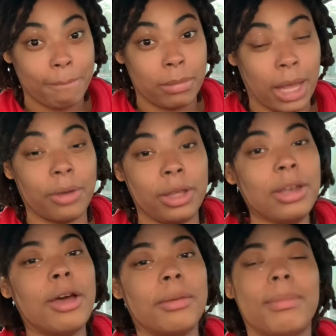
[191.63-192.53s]
like you
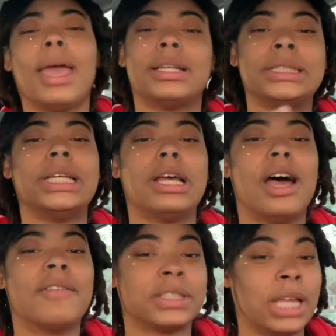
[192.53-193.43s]
know the magazine
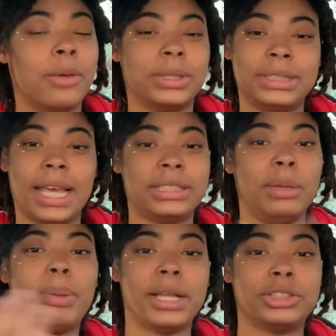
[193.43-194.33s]
covers like with sexy
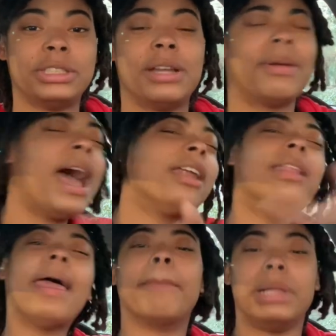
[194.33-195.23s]
pictures in them kind of
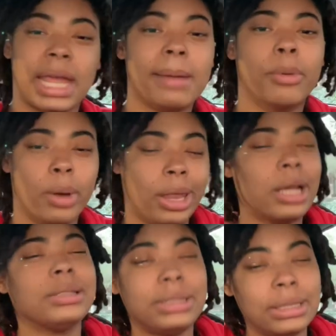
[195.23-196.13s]
like playboy like
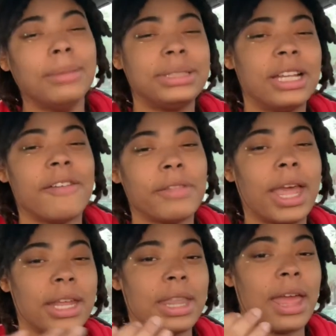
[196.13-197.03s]
some stuff
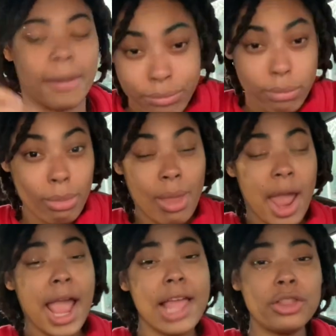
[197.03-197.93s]
like that
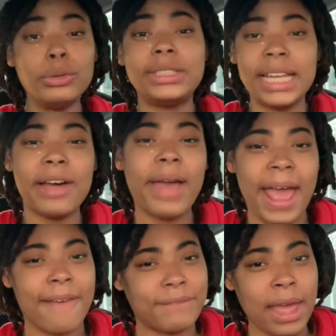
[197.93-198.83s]
and lucille
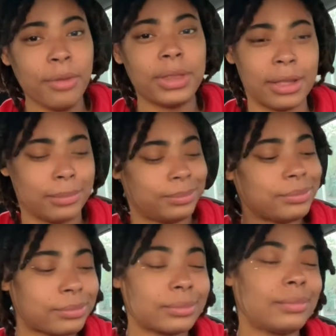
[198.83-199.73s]
had found them
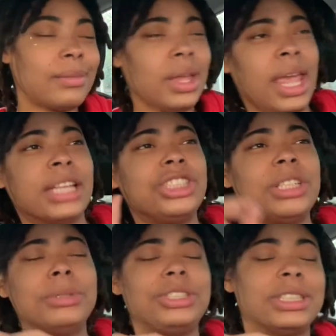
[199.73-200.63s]
and she
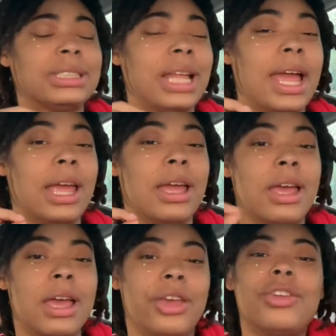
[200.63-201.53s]
was just like
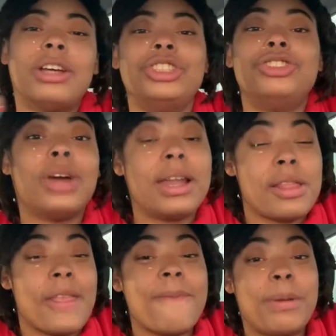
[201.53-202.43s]
you know she trying
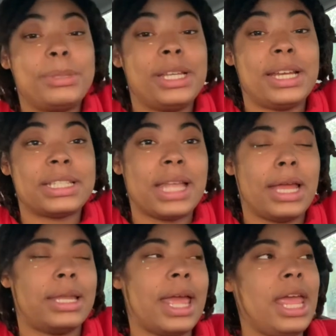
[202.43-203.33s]
to live up to this
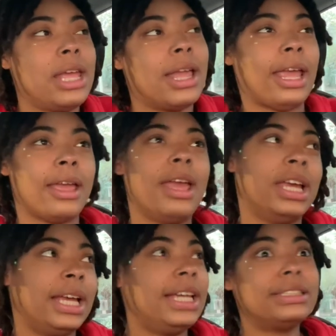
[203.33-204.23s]
like dang like
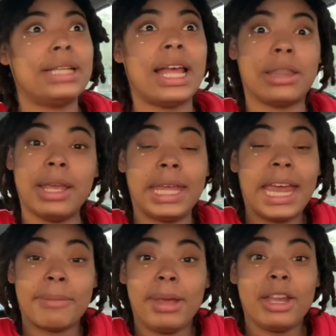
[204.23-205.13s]
he's not looking
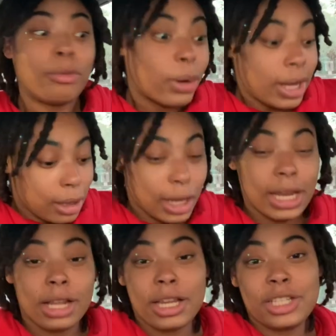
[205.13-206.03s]
at me no more he looking
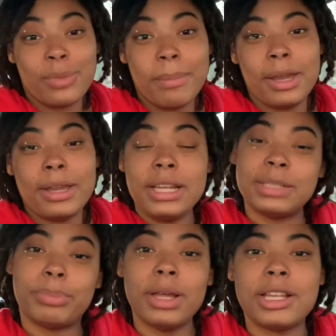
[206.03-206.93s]
at these women in these
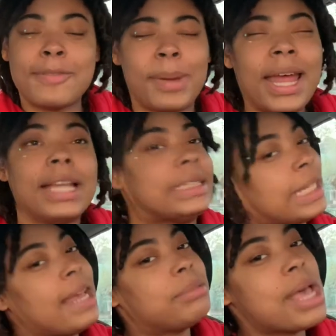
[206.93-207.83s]
books but at the
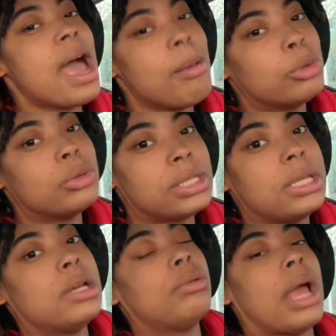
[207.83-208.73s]
same time
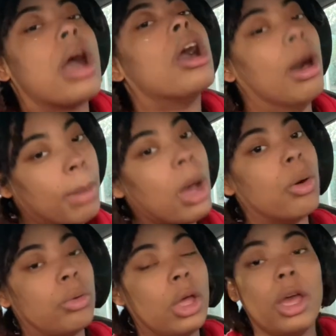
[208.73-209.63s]
lucille now come
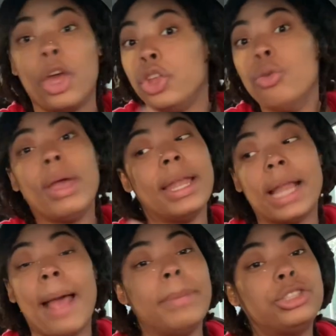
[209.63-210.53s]
on you
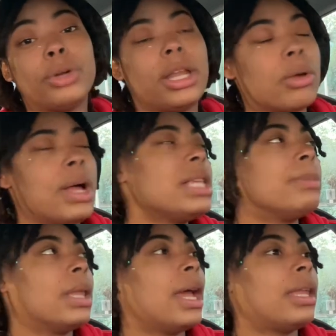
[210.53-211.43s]
cannot be treating your
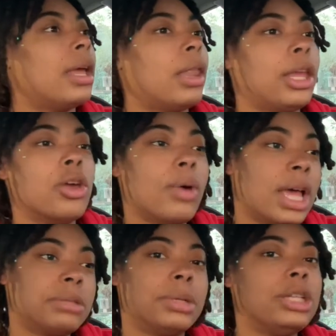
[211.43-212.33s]
husband like that like your
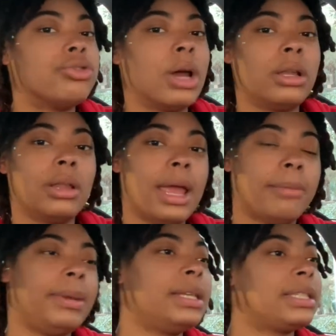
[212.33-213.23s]
husband he trying to like
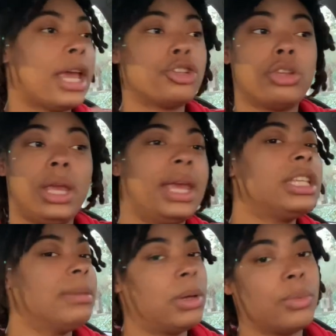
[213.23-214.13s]
be sexually
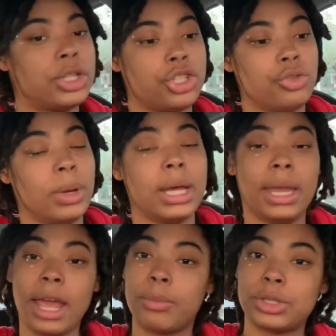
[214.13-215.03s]
intimate with you and
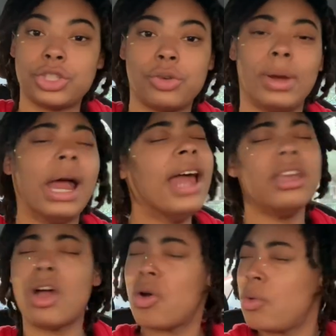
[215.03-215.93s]
connect with you and i
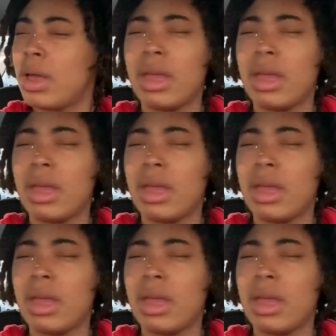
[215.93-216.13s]
know